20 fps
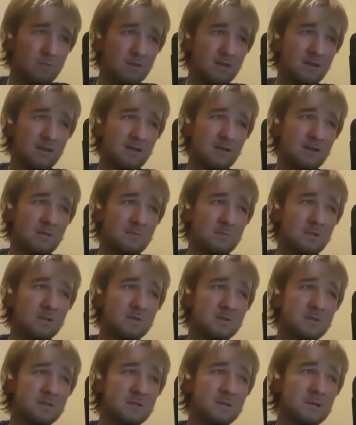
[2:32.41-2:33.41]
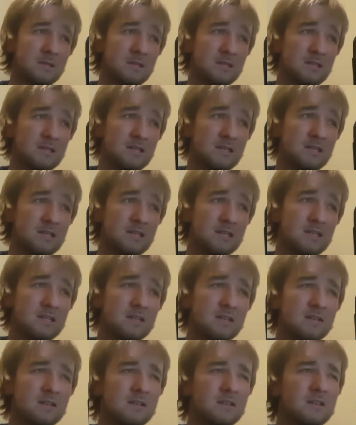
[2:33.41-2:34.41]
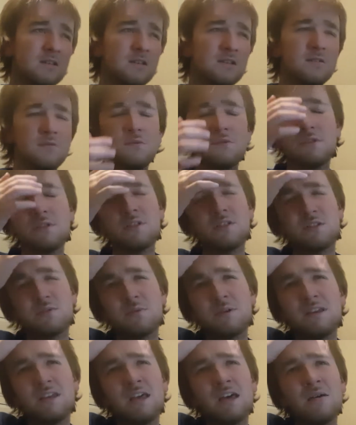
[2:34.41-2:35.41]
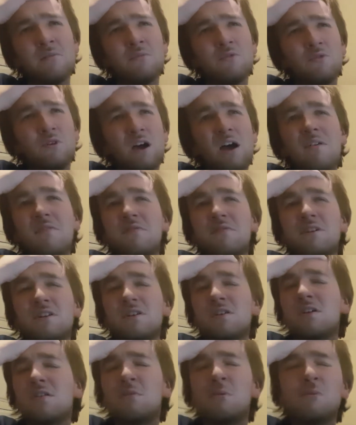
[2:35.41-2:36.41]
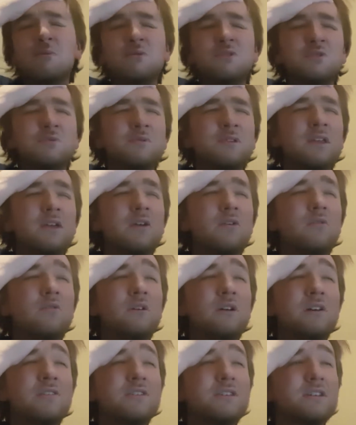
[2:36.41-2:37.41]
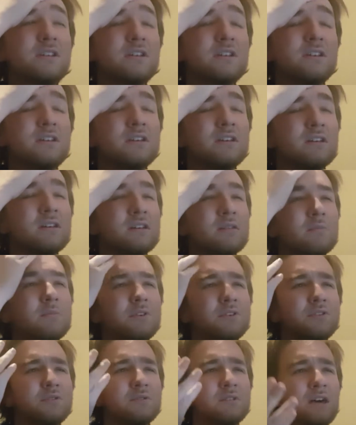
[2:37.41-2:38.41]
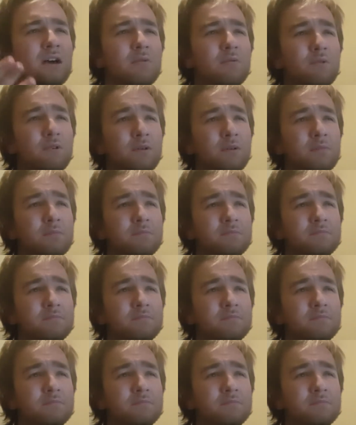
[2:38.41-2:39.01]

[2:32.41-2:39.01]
I was doing the, was it Sweet Lamb or Hafren? I can't remember which one they call it. I was doing that one,